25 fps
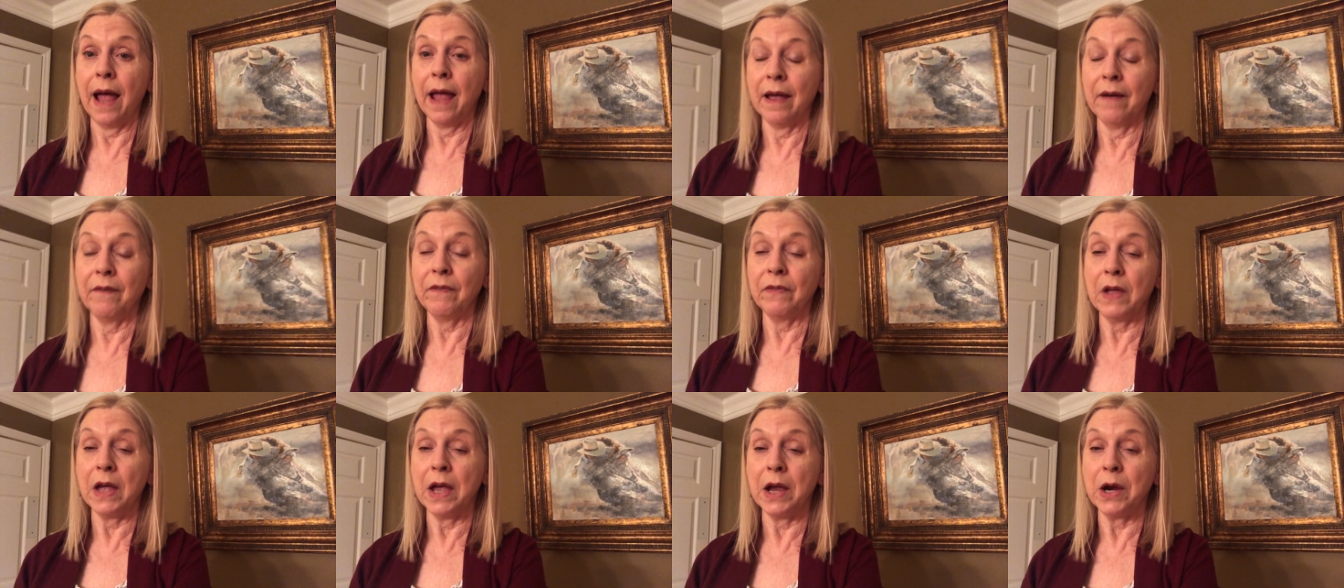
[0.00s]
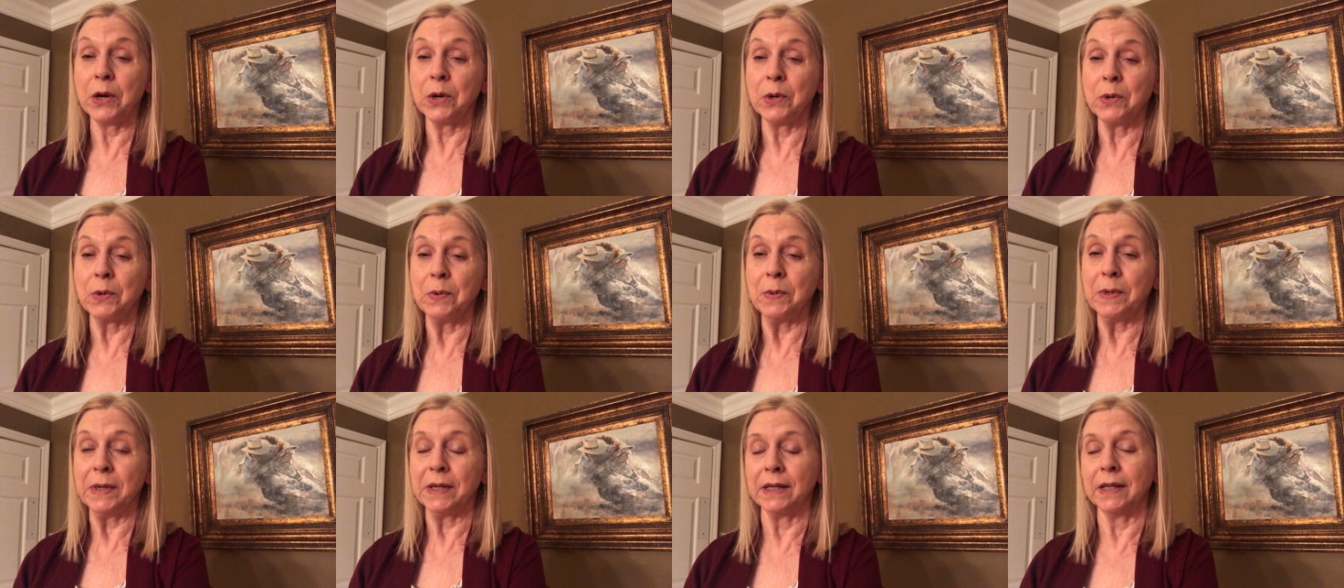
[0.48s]
have the
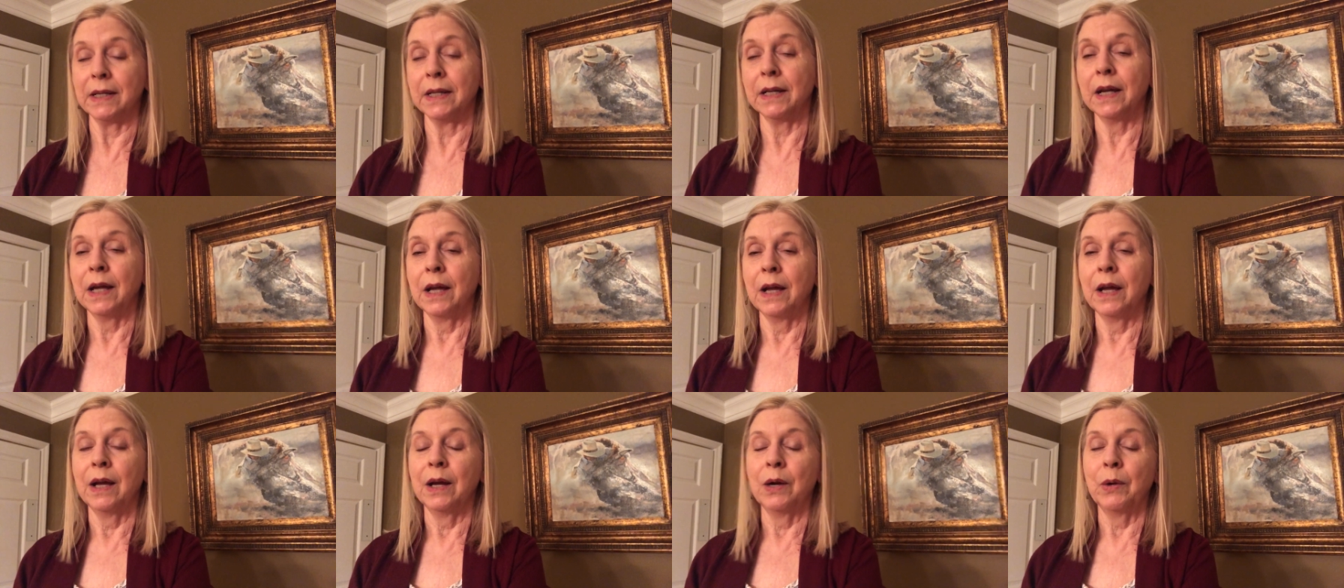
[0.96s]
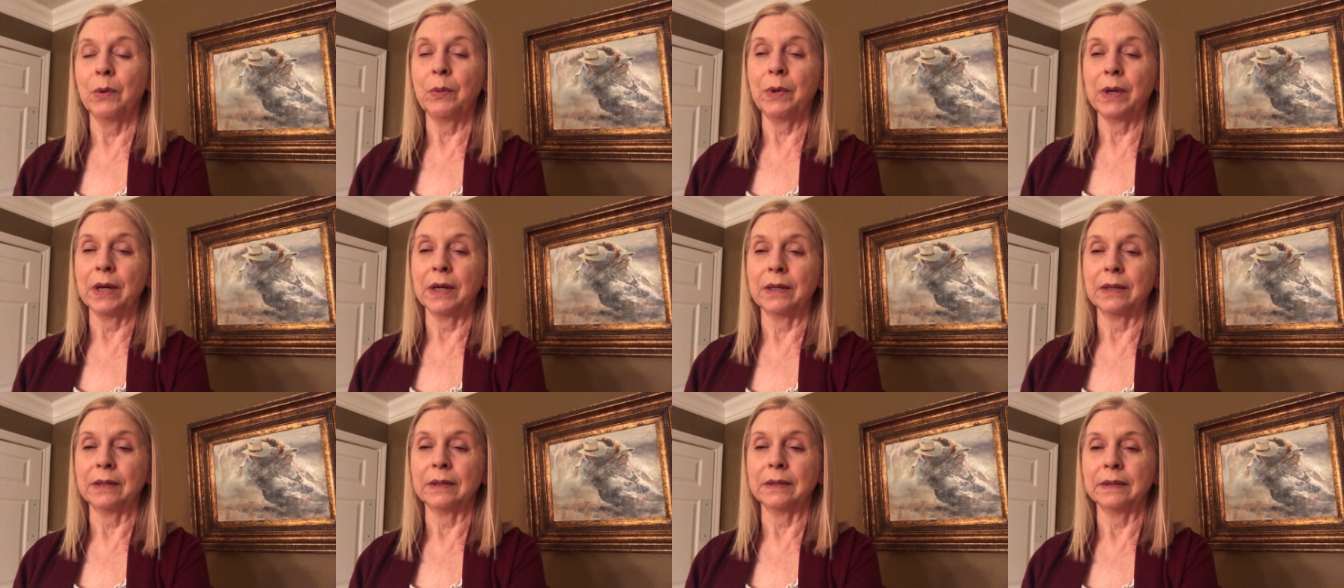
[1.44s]
heroine."
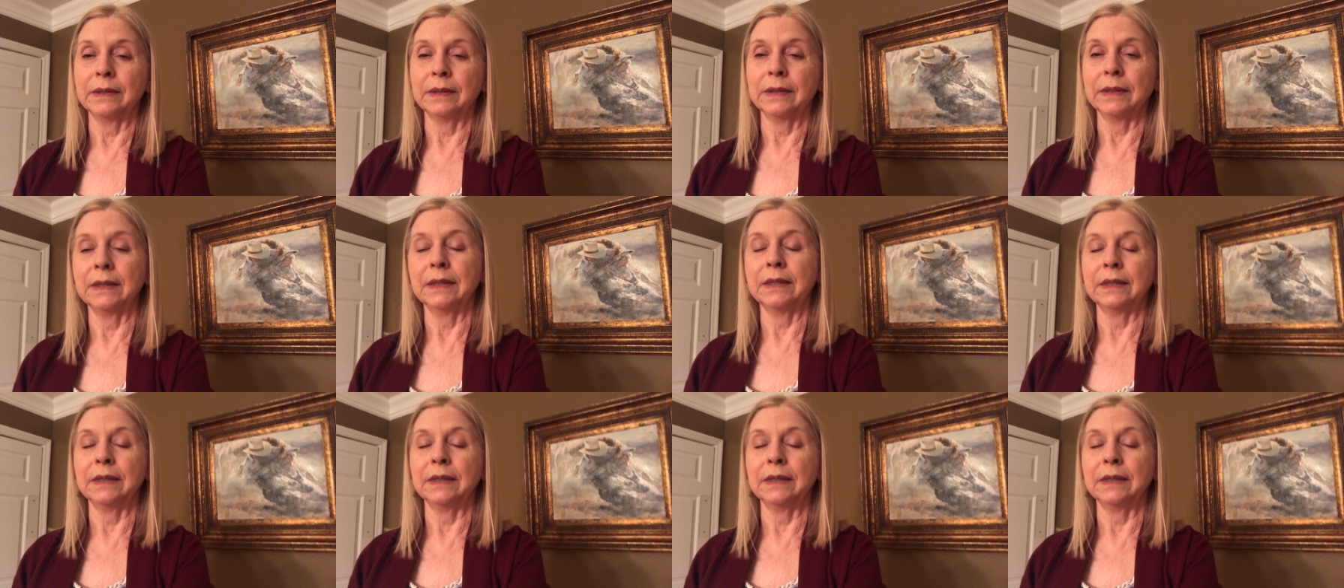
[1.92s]
Well,